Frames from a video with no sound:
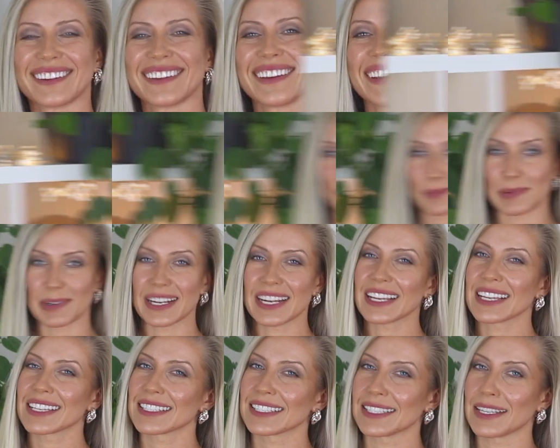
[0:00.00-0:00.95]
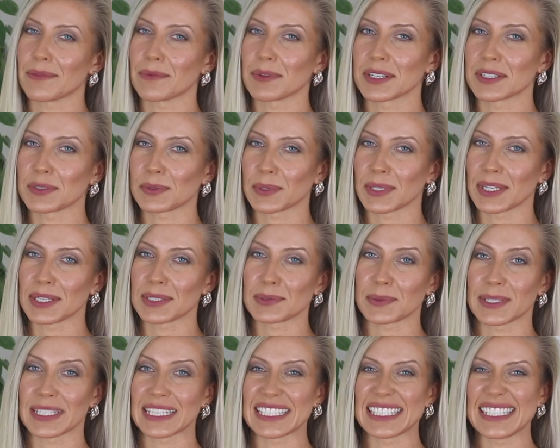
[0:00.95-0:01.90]
The spring summer
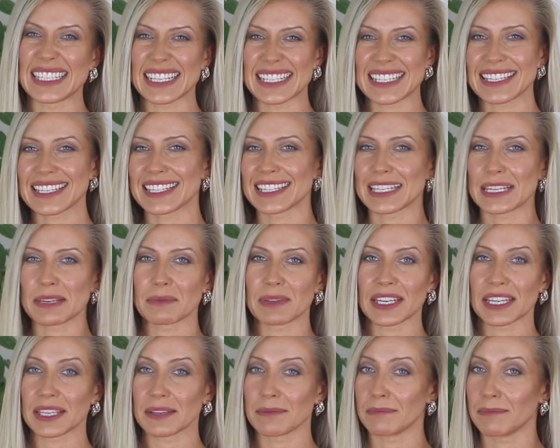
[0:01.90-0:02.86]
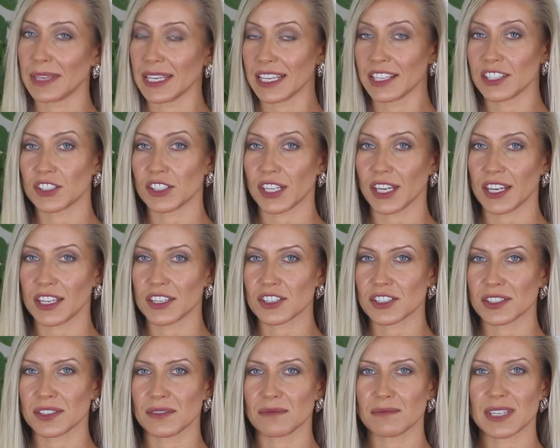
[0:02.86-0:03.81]
2020 doesn't seem like a big
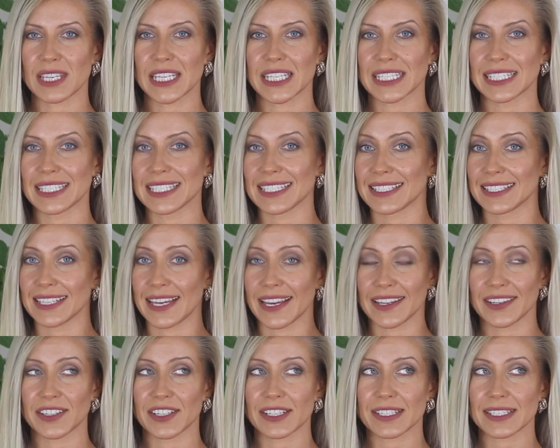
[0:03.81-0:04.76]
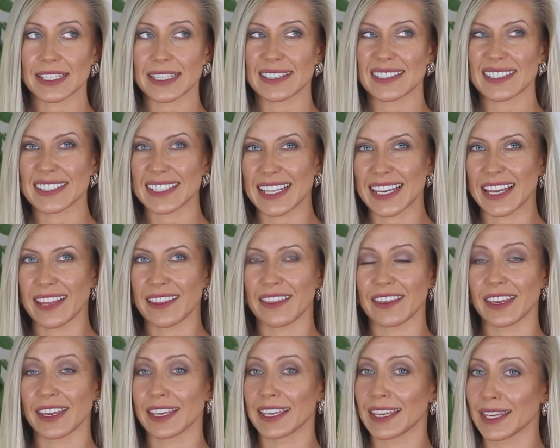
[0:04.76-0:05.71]
change to me, and designers instead
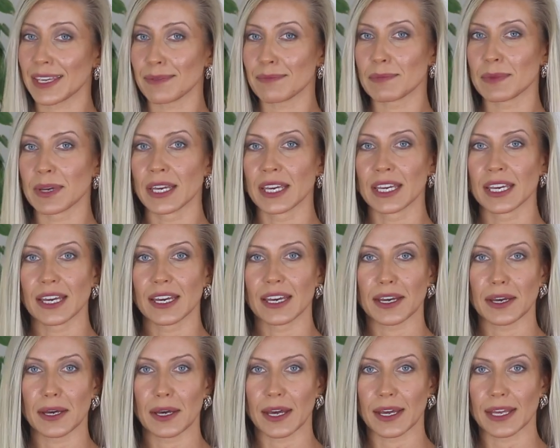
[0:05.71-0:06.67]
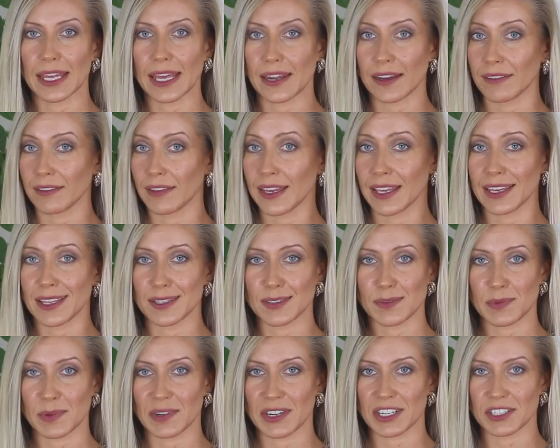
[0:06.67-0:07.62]
they keep getting their
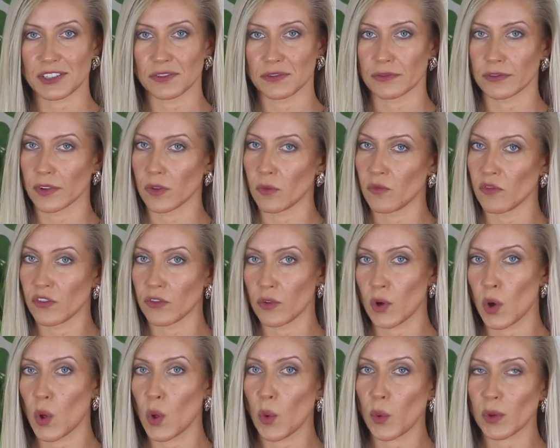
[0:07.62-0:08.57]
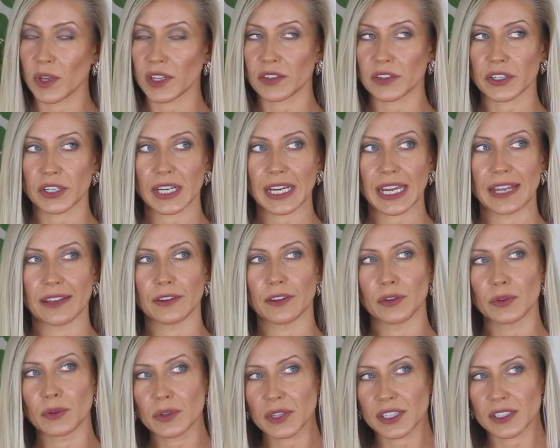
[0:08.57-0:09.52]
inspiration from fall winter and
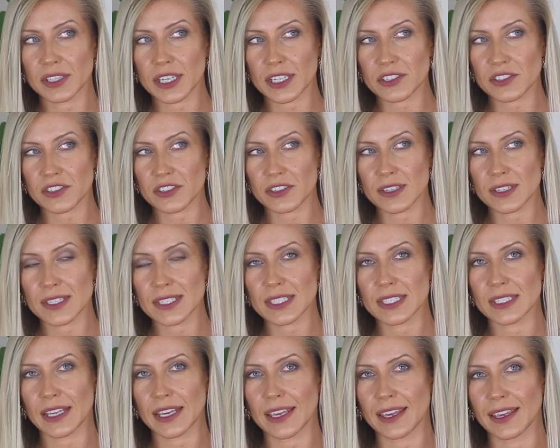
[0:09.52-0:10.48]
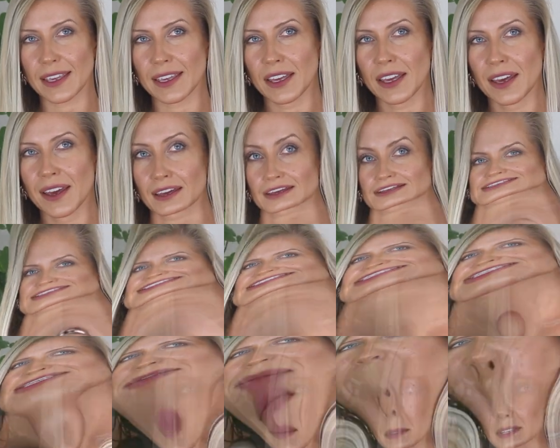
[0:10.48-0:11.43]
new collections. They
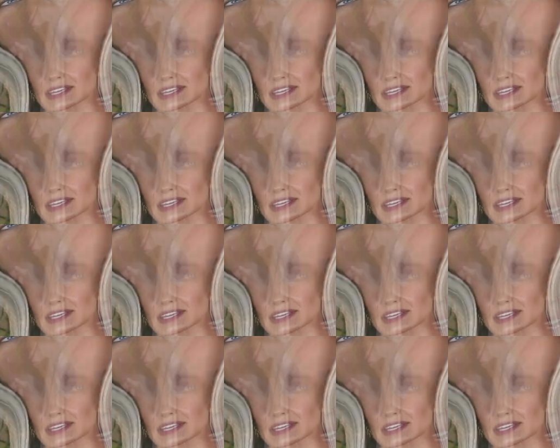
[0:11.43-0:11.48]
seem